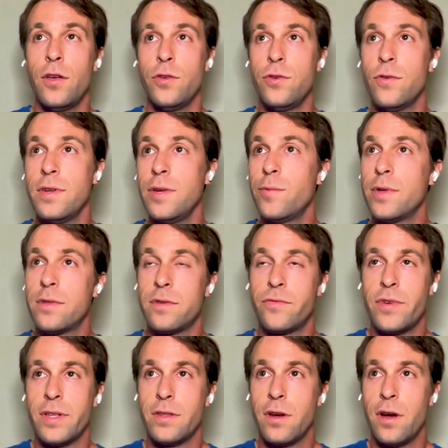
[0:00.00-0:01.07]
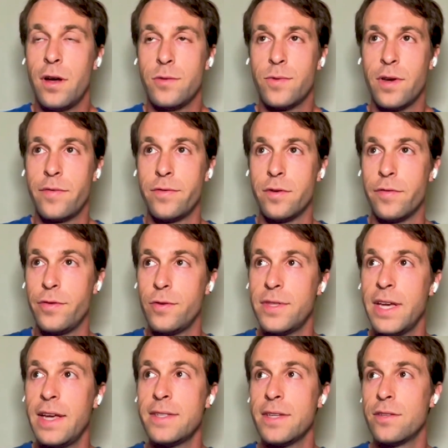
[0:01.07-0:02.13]
you only want to run the hardware for a few
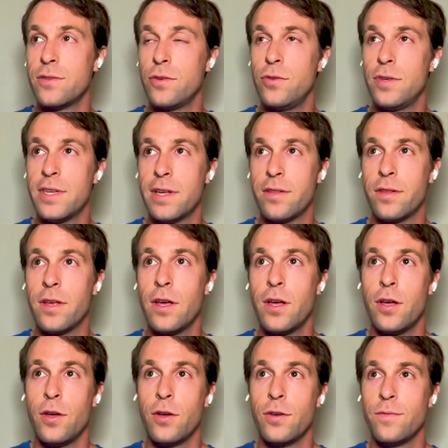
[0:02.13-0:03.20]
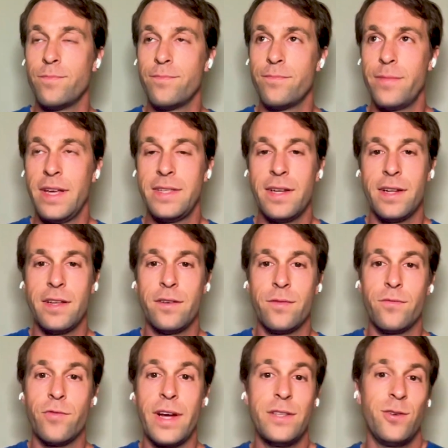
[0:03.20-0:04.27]
days, and so you can basically
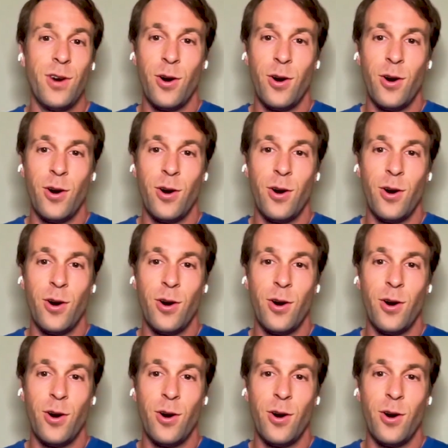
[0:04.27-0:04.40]
write